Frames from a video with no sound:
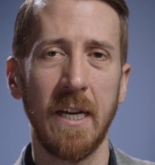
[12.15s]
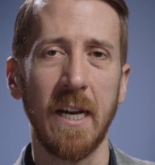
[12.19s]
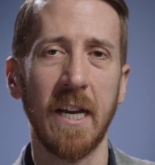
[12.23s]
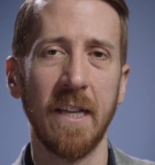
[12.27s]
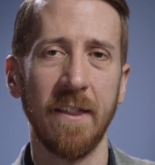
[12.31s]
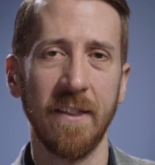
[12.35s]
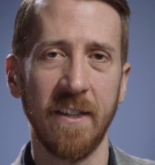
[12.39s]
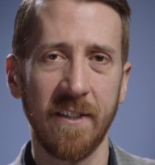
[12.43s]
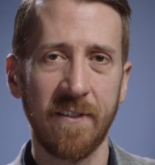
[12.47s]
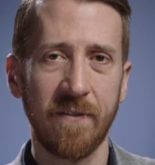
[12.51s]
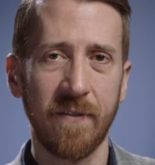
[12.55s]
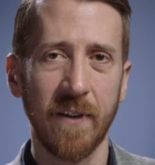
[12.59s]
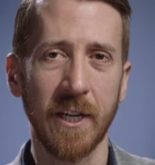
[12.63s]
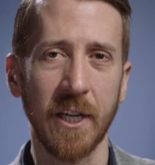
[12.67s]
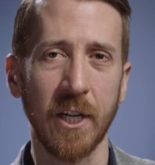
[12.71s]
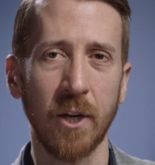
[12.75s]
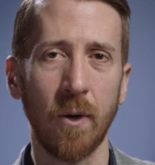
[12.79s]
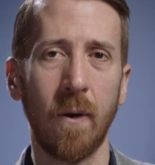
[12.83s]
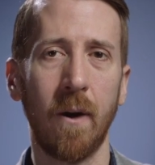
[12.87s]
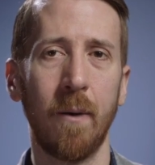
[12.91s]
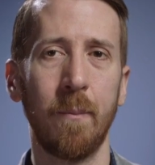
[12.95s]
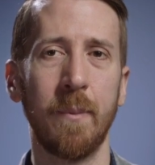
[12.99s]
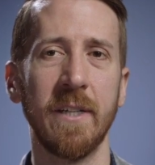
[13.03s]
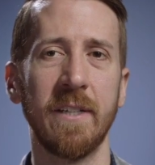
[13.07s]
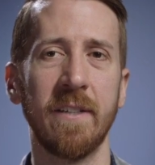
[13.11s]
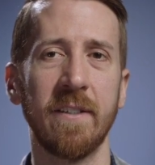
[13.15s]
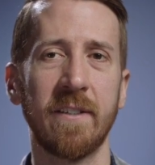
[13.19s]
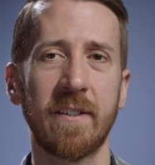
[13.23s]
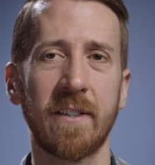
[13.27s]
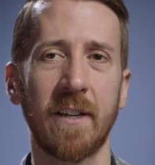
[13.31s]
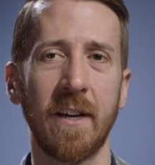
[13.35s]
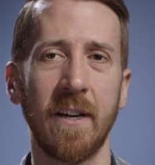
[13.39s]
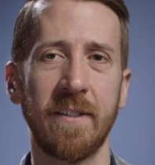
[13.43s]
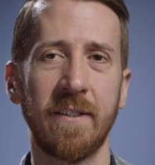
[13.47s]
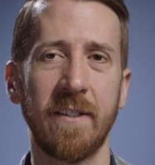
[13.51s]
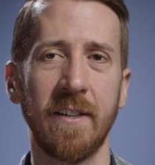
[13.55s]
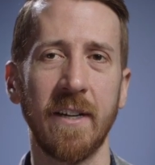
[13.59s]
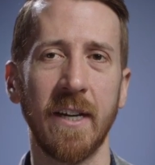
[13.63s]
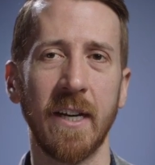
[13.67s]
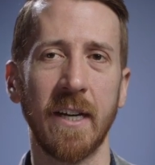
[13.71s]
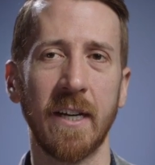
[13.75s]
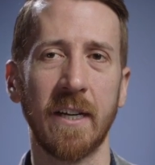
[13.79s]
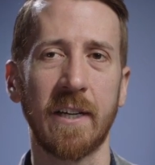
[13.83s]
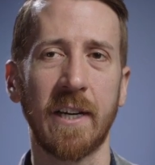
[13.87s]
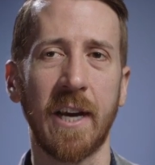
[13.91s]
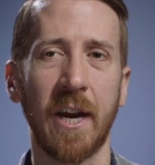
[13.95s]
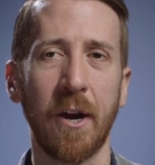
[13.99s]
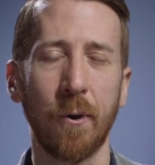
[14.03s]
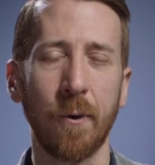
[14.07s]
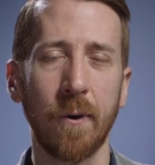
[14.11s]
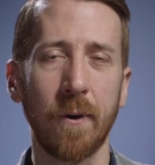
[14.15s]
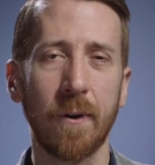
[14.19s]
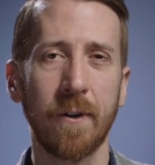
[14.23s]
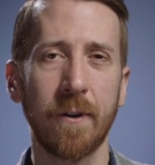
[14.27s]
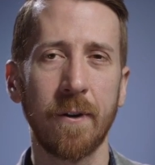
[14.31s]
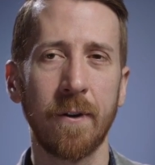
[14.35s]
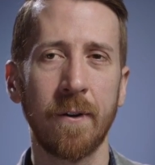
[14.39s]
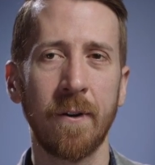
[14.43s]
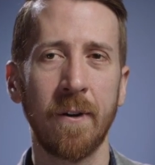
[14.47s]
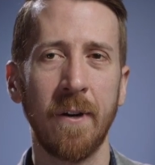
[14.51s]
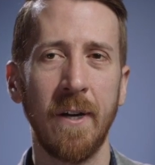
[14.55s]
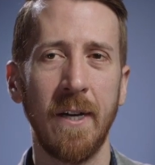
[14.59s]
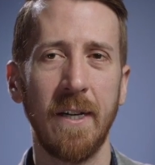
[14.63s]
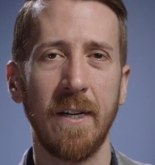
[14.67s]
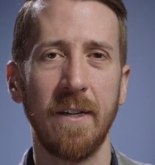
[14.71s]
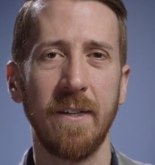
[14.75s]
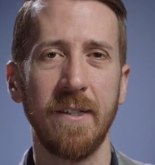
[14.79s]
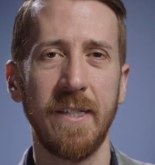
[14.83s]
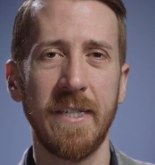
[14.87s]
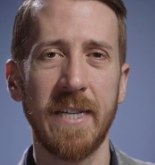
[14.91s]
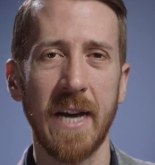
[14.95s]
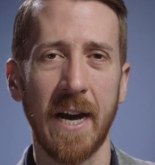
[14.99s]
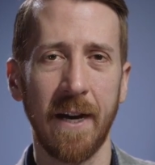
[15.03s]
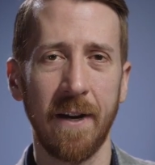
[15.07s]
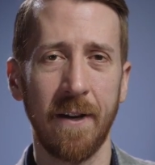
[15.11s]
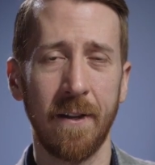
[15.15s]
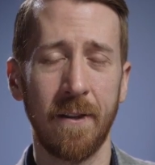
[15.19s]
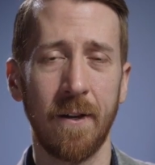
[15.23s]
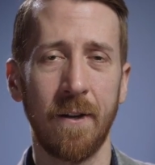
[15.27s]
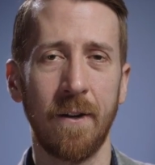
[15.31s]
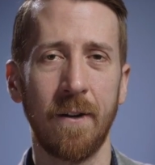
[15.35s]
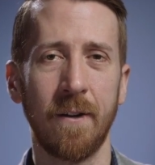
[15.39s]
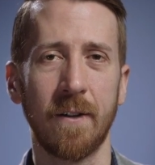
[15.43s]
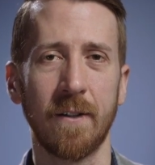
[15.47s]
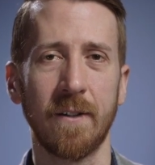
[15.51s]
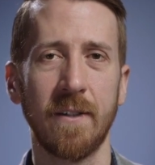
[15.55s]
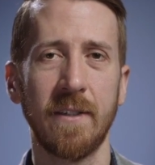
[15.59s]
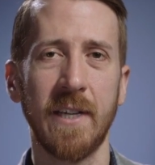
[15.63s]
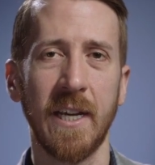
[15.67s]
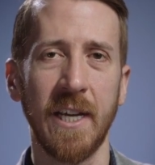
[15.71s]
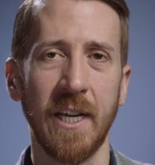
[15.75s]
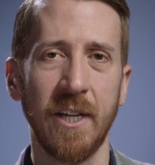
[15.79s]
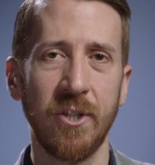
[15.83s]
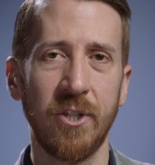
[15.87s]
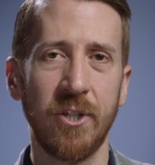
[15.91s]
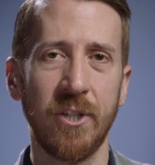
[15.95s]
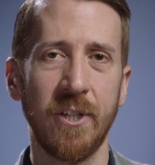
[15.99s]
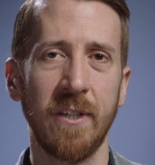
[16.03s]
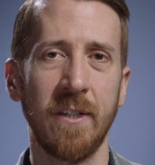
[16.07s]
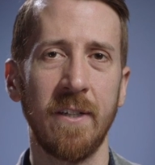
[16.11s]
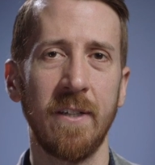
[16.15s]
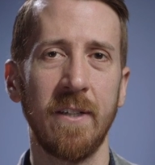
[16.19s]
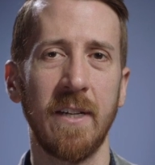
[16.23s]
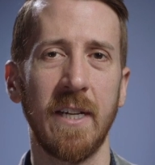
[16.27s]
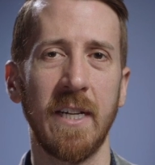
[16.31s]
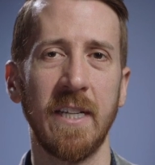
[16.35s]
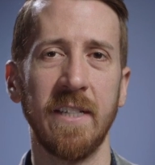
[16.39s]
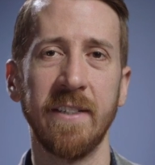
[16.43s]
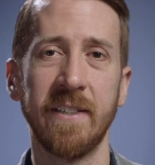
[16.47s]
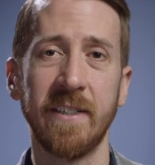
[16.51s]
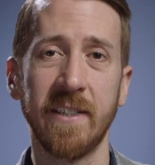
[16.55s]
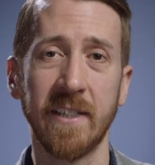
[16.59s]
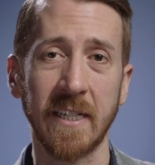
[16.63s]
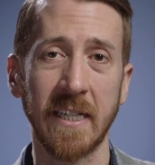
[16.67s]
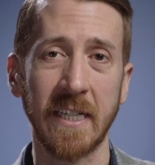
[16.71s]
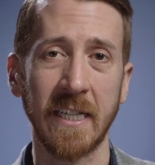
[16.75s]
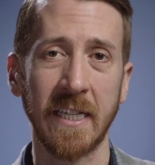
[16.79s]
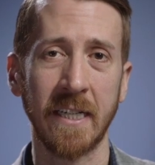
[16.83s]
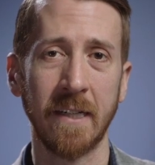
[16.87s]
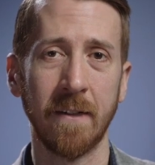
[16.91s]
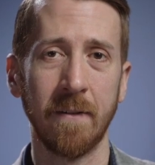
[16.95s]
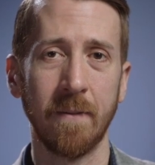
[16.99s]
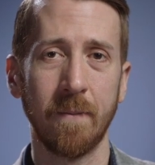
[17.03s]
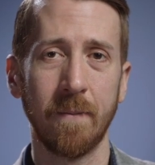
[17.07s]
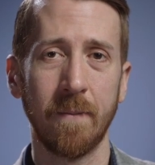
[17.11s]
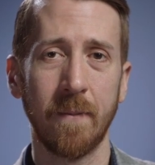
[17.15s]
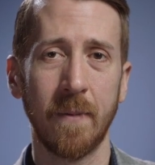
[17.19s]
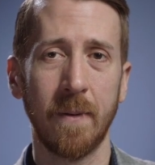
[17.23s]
In this video, I'll be discussing character, dialogue, tension, and scene.